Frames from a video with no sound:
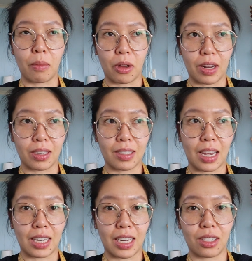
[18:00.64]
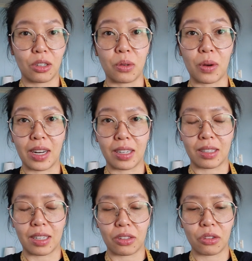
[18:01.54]
the bodice, I need to
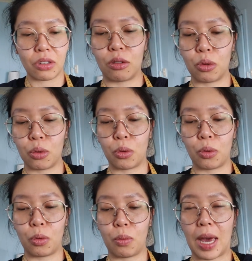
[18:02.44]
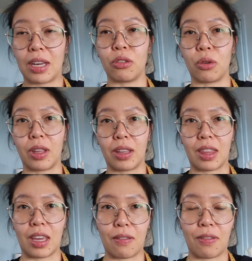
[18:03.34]
understitch to make sure
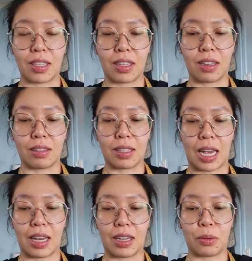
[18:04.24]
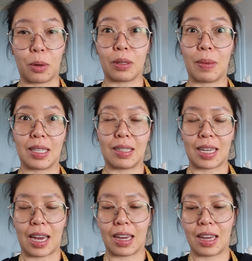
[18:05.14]
that the facing stays where it's meant to
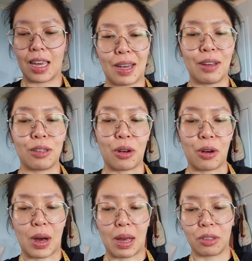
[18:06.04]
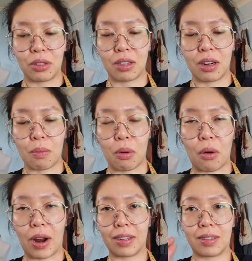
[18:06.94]
stay. So I'm just going to
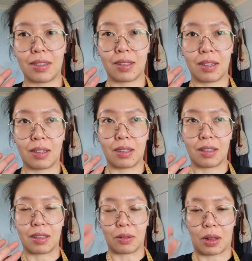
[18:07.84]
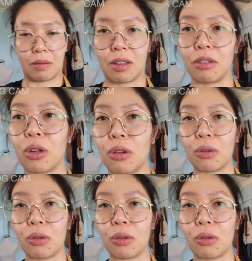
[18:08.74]
press, well, I'll show